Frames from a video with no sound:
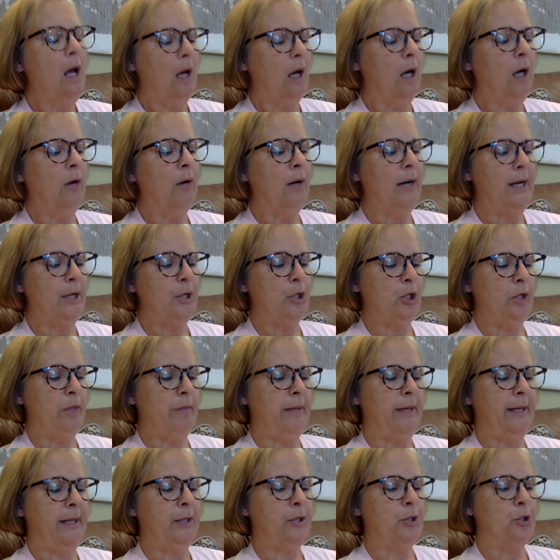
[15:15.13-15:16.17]
All right, she
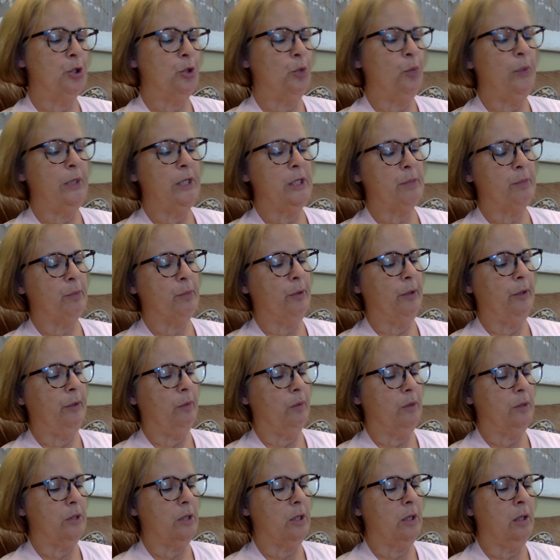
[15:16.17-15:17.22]
managed to whisper in
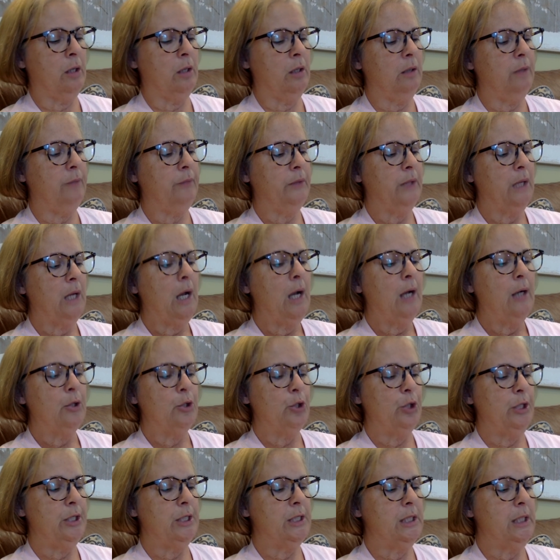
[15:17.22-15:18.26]
return.
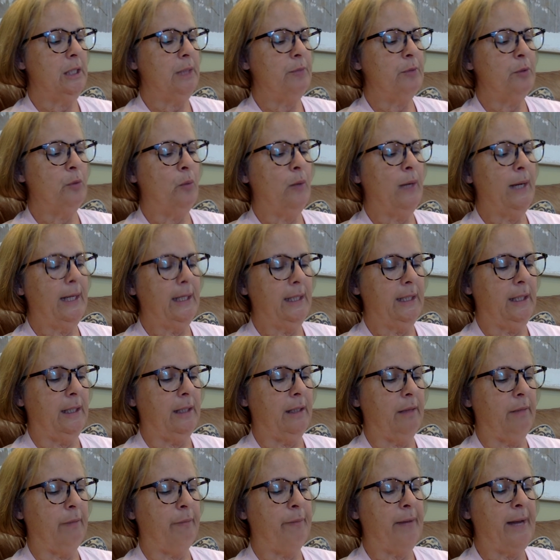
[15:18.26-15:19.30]
She slipped away
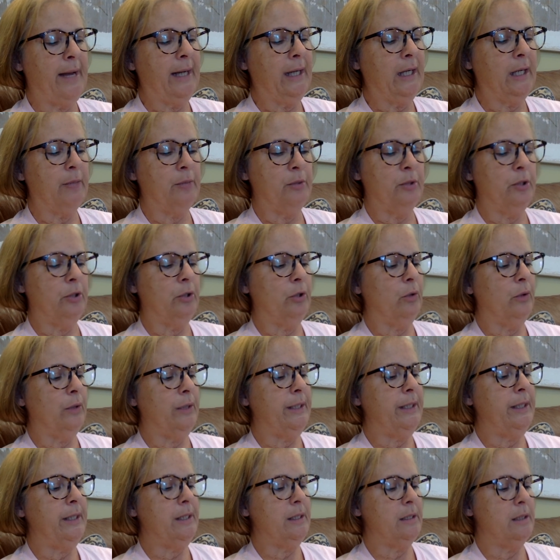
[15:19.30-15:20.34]
then, back up to the
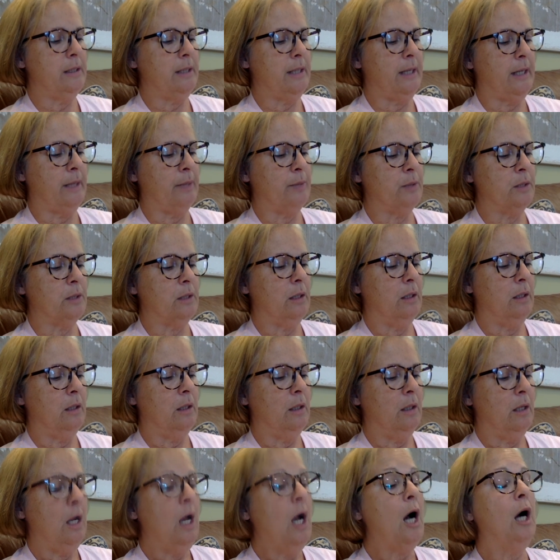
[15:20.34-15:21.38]
creaking steps,
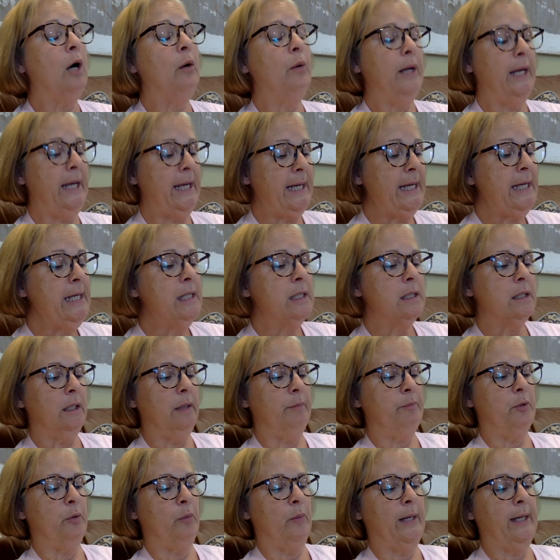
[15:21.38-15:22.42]
Oh, he
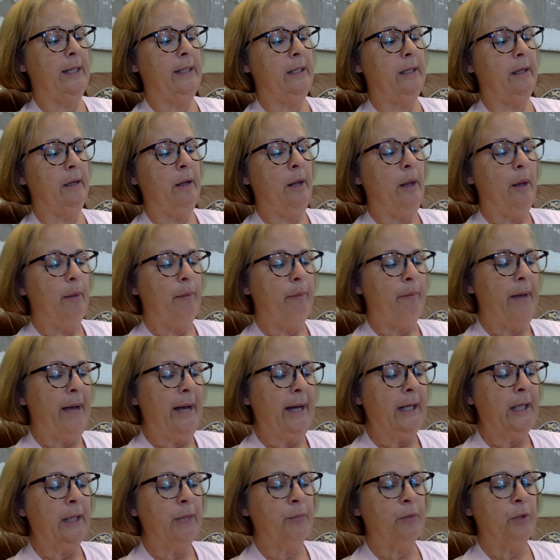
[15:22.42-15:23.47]
slipped away then,
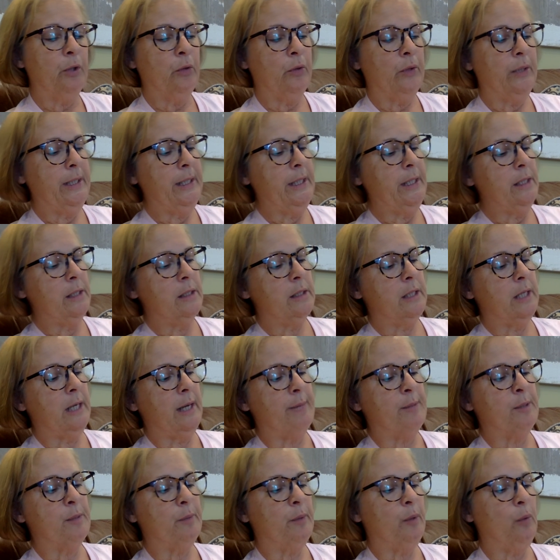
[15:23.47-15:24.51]
back up the creaking
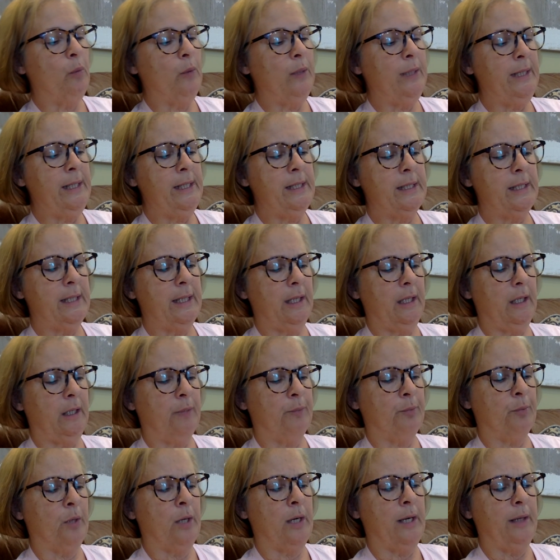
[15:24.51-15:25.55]
steps, but when he sat
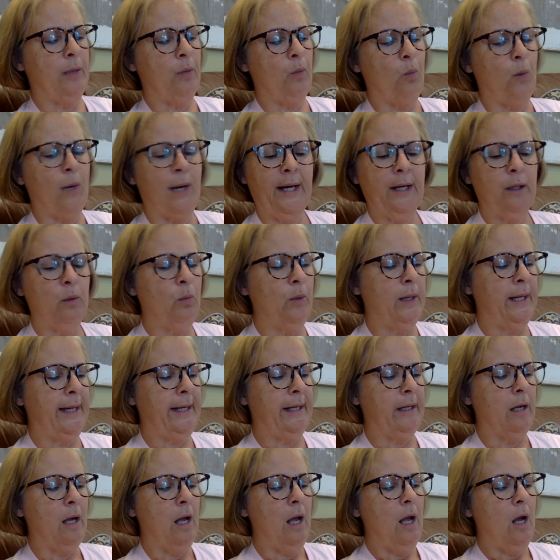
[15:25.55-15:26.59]
upright, wide
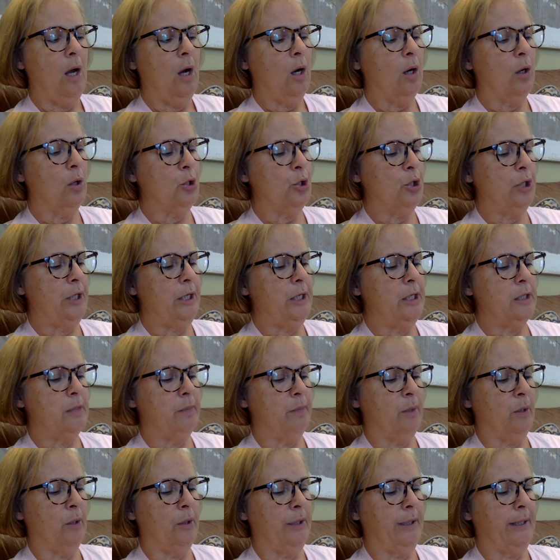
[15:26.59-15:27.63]
awake, her cheeks
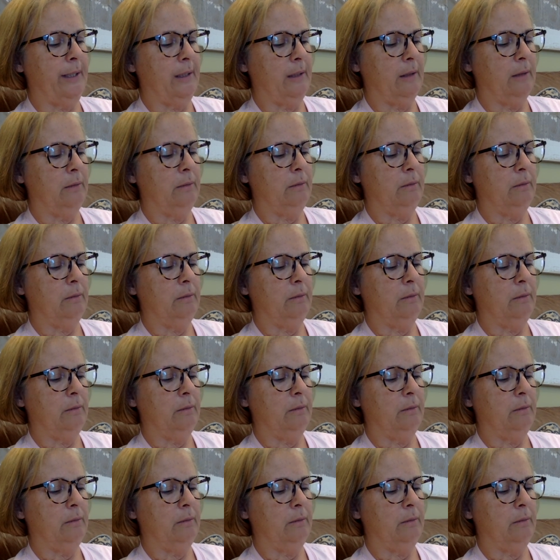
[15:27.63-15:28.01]
burning,